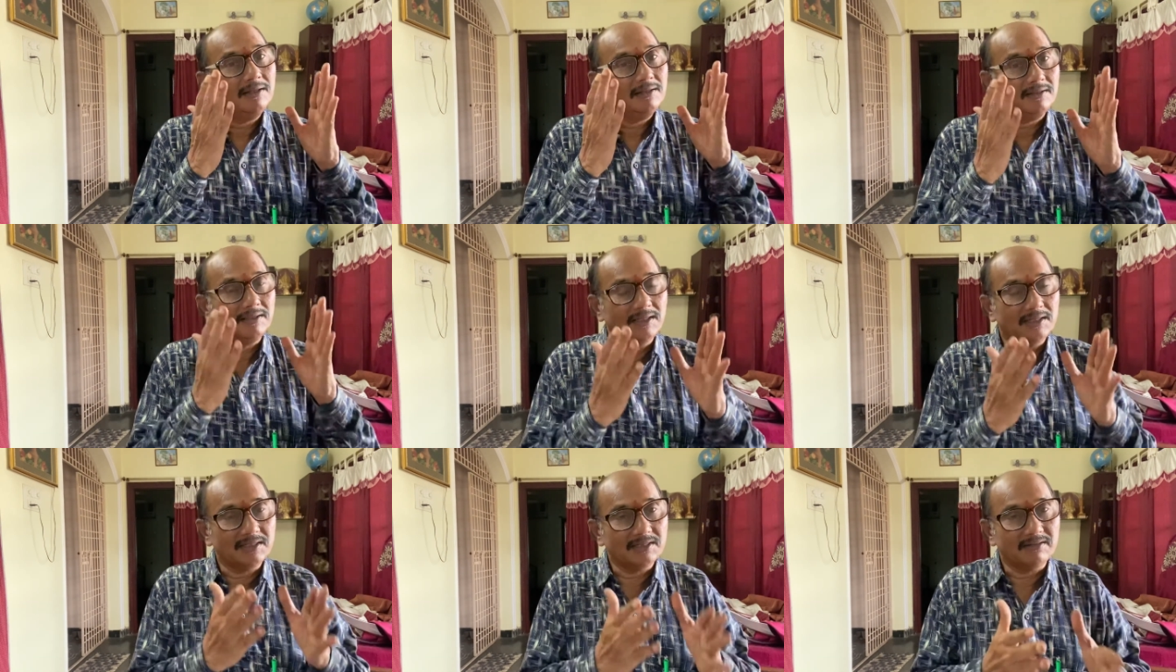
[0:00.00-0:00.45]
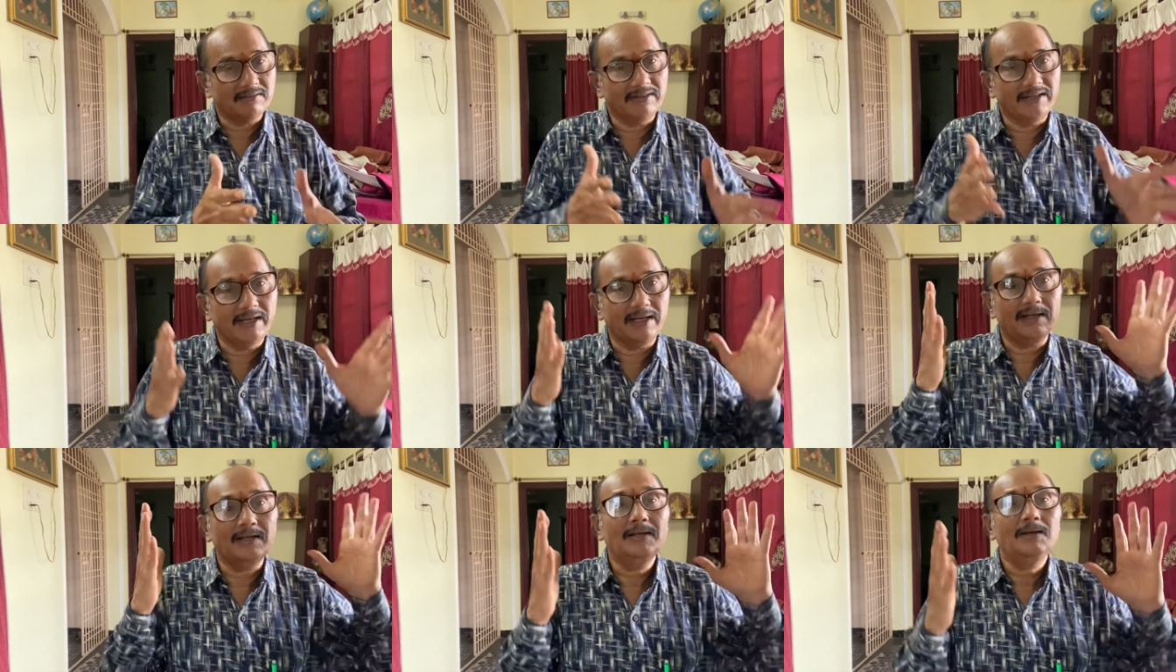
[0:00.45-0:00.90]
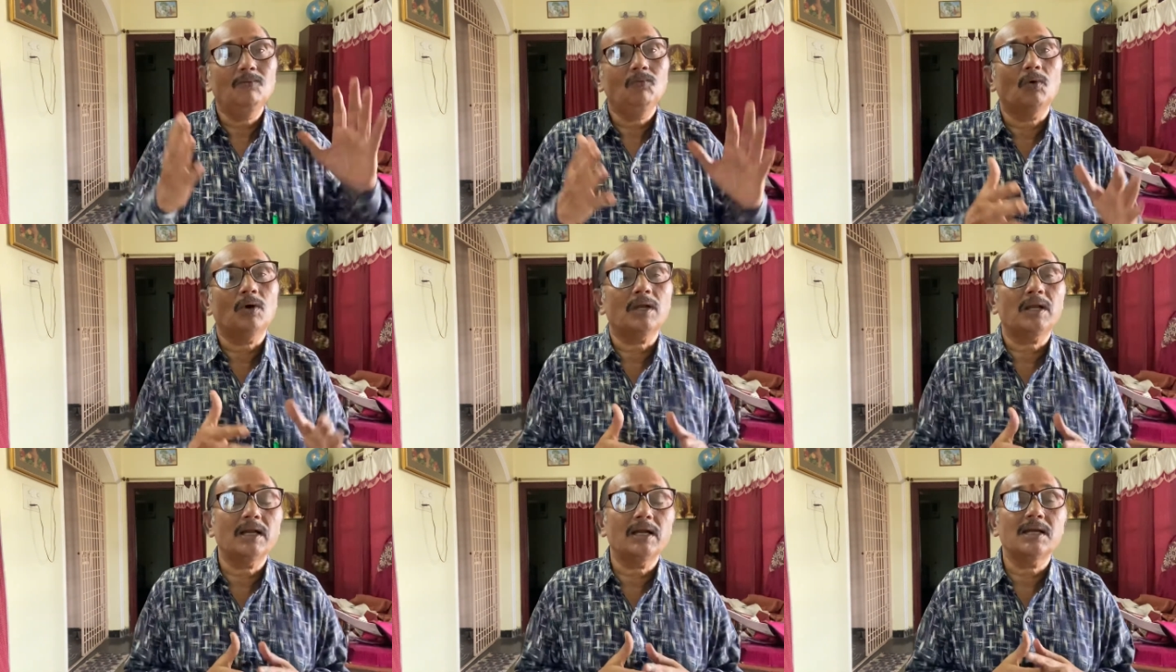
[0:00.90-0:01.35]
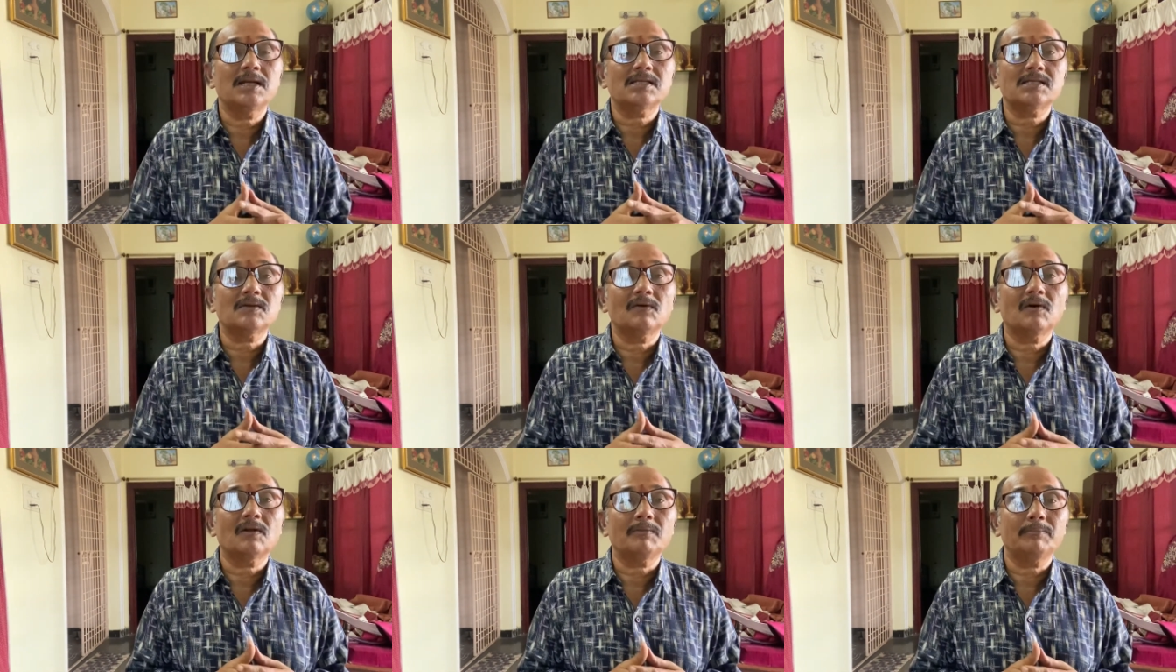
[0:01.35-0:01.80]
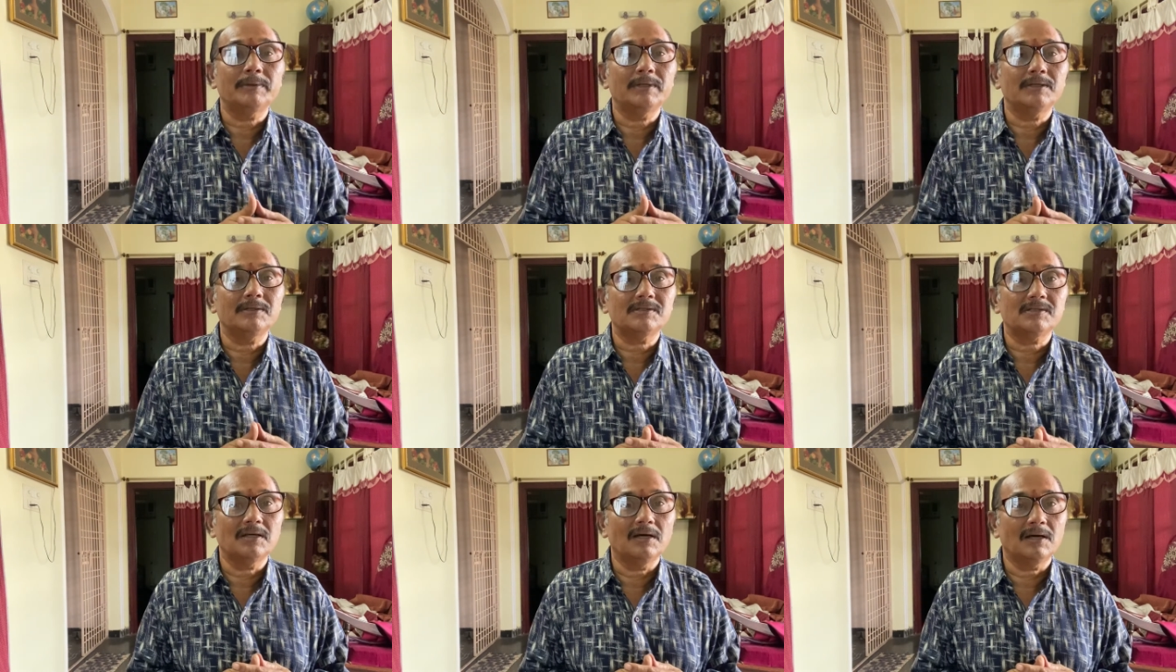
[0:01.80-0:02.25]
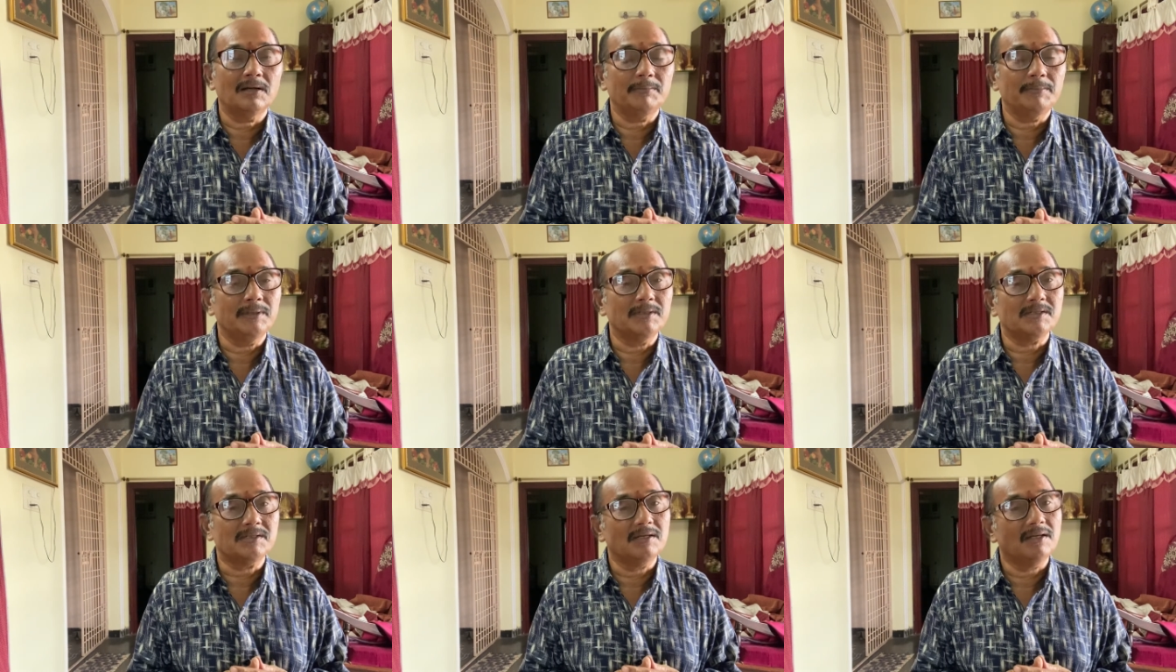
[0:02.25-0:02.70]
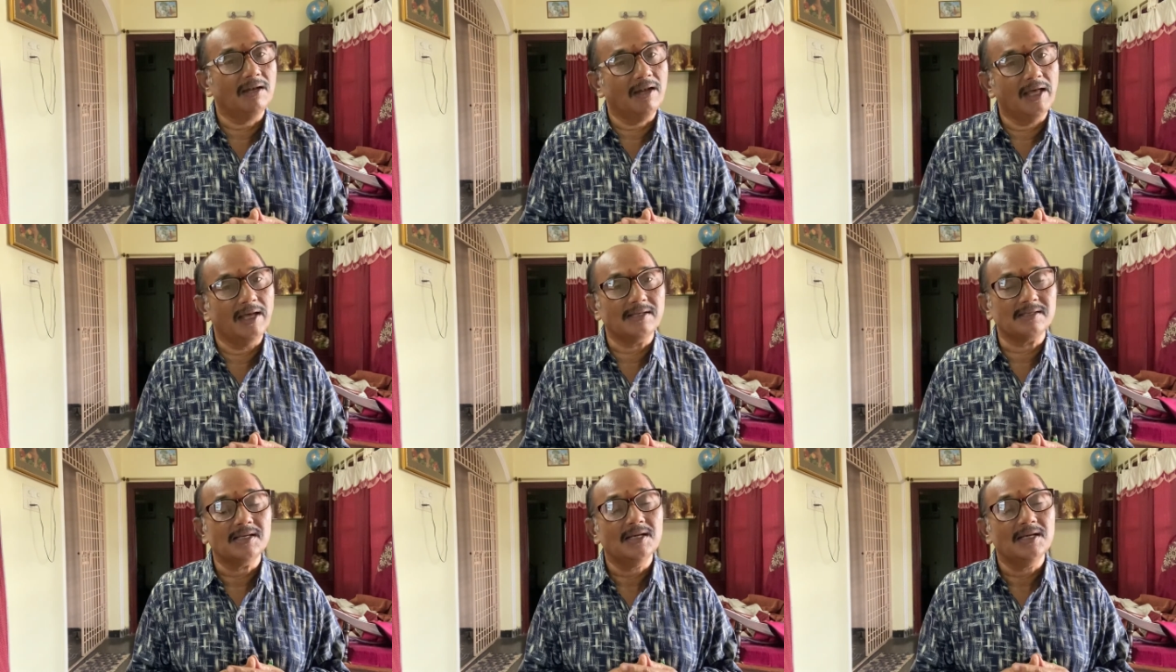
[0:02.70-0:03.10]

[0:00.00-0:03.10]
That is where 197 CRPC lies.